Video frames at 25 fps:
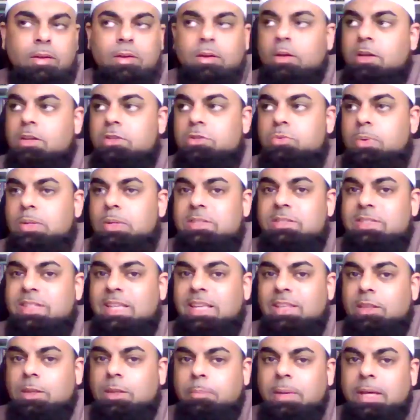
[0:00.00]
Because we
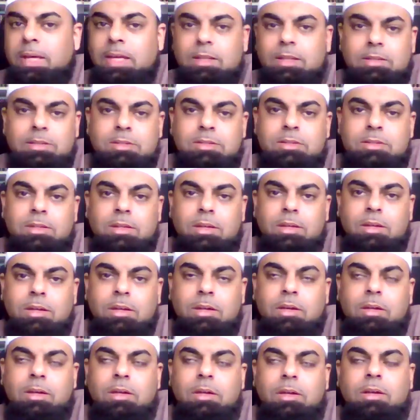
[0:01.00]
see the means.
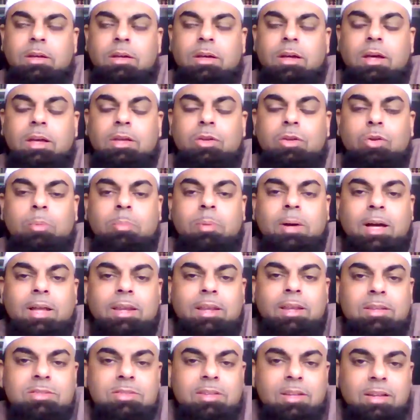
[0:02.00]
Ayub
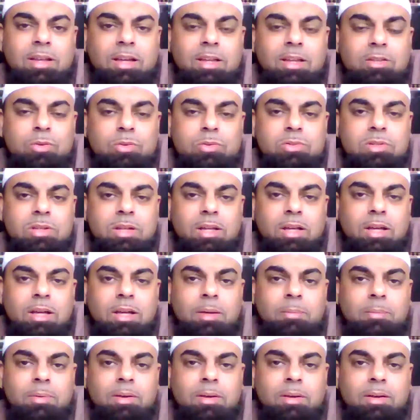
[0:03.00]
alayhi salatu
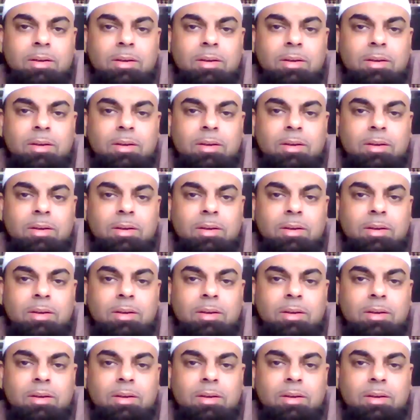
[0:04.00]
islam,